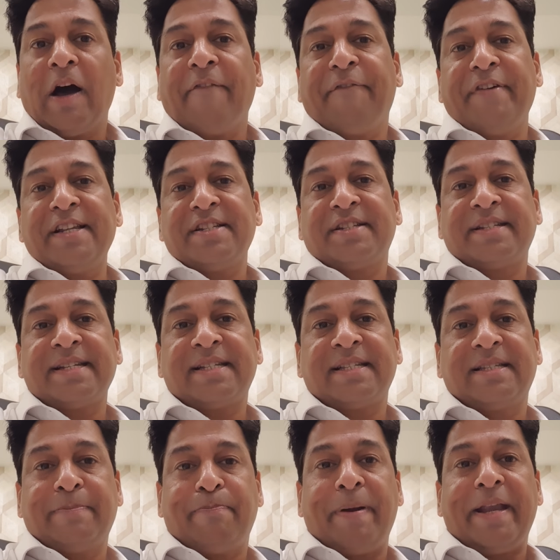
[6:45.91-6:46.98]
offences
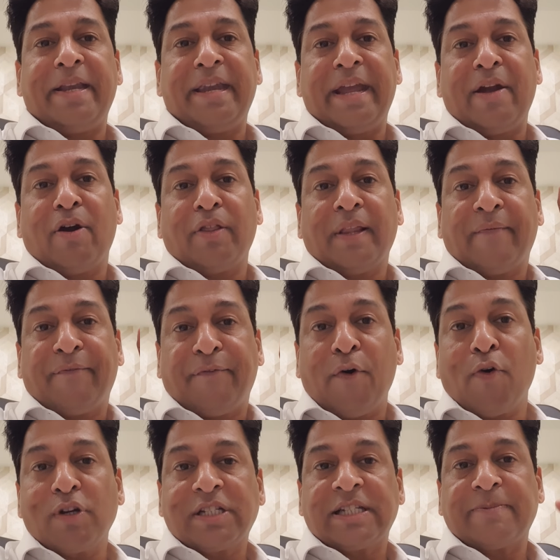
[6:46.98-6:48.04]
depending on the
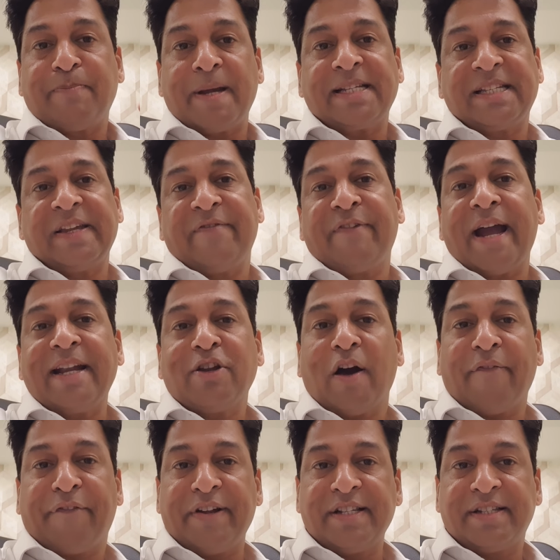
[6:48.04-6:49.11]
4 specified
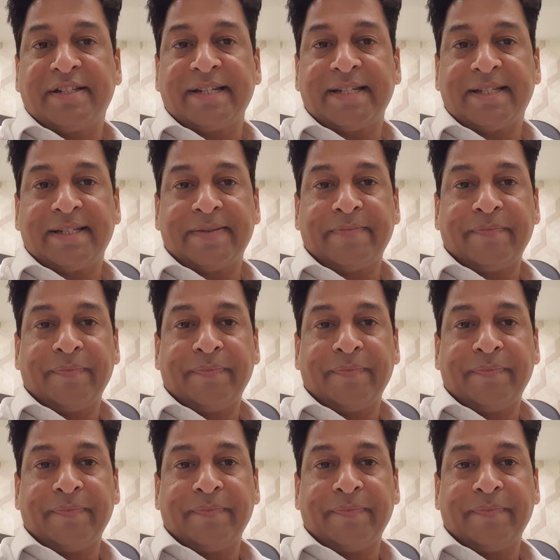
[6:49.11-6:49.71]
offences.